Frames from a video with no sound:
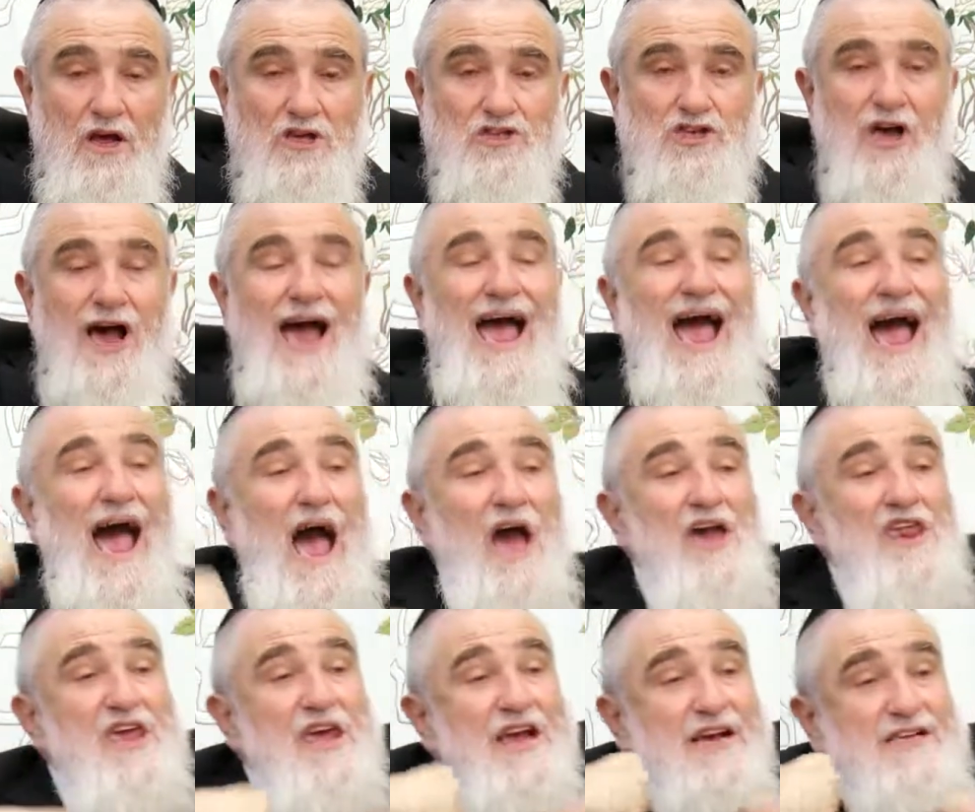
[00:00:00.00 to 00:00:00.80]
So
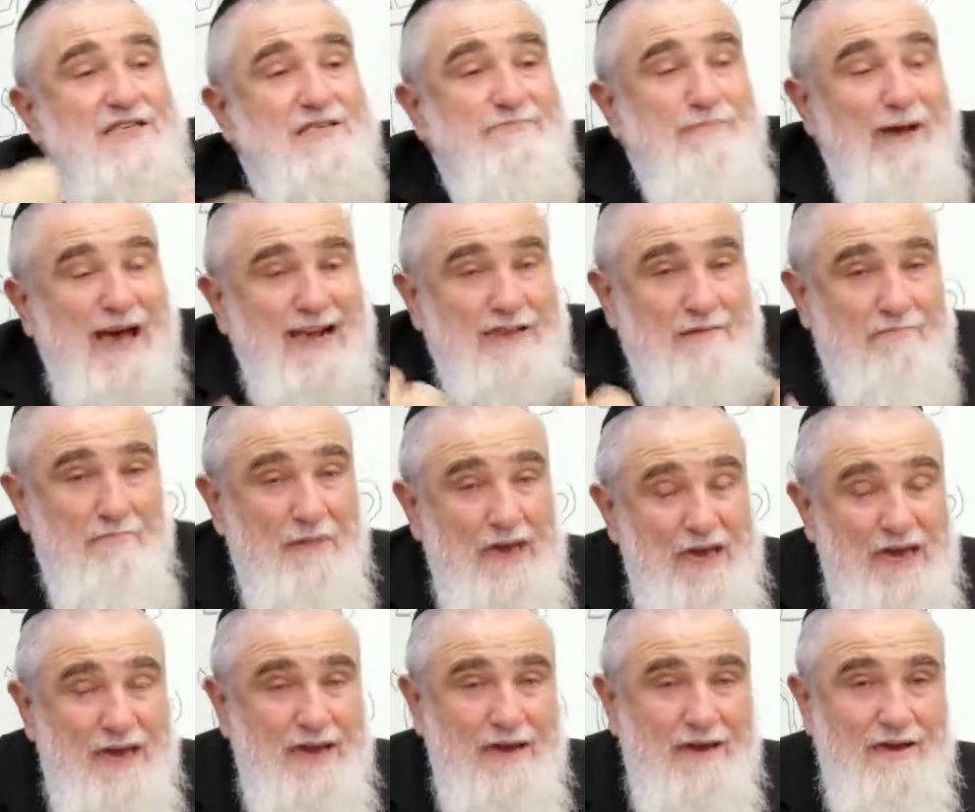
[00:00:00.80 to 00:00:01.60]
how do you expect
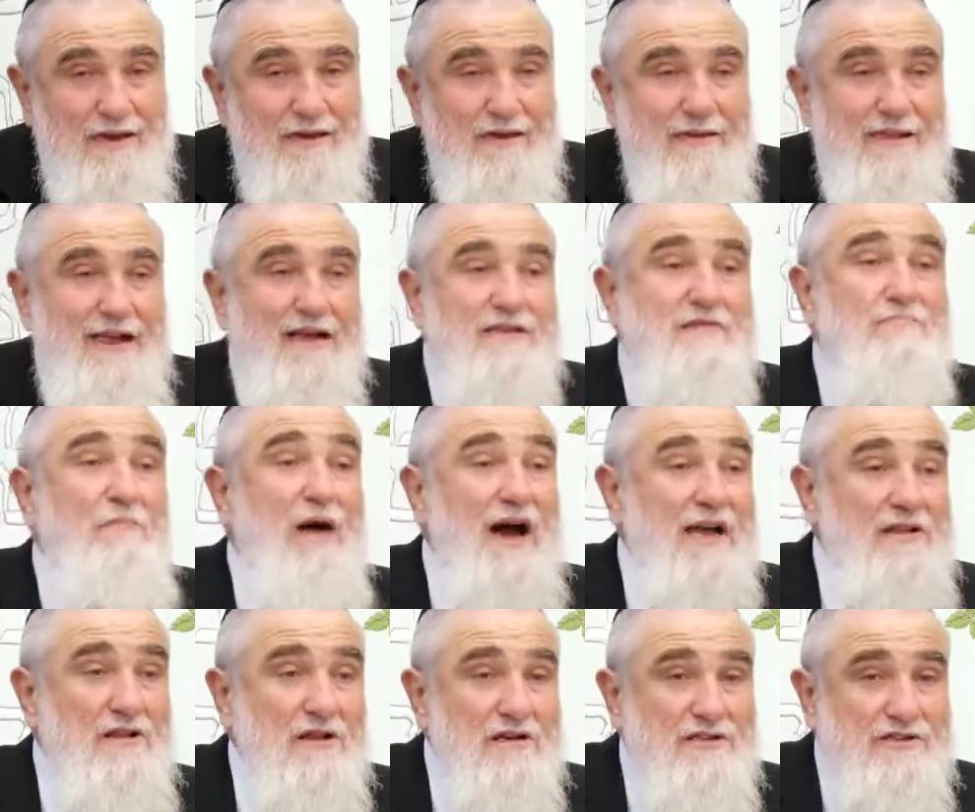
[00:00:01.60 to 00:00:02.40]
me, that's
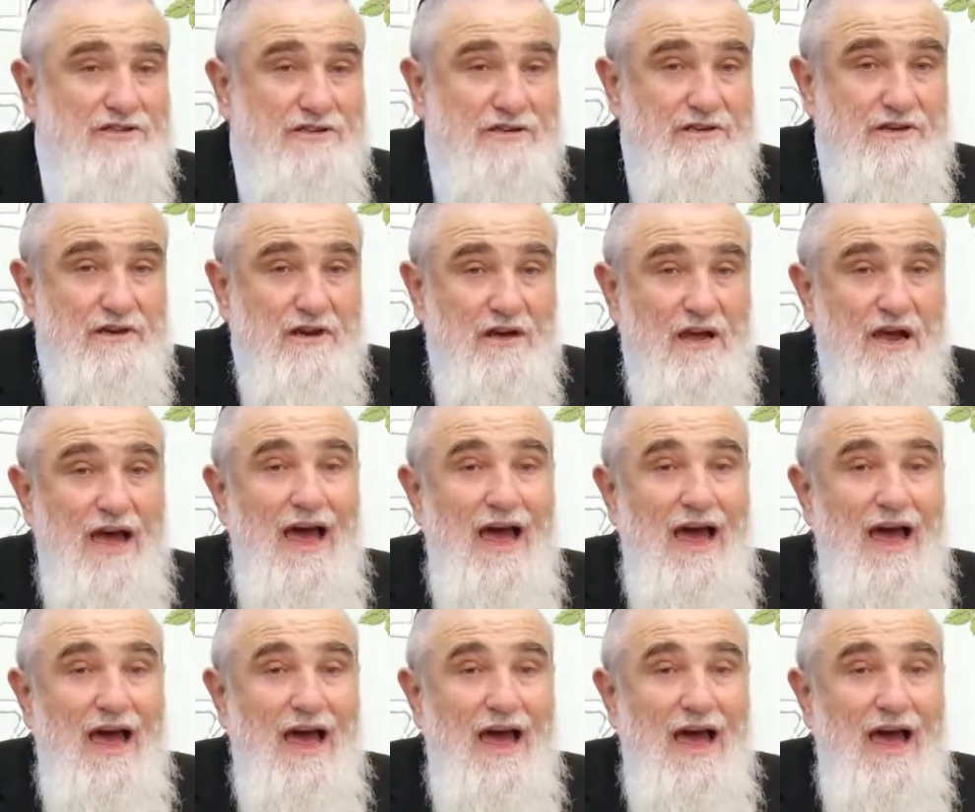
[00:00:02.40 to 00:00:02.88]
my lotion,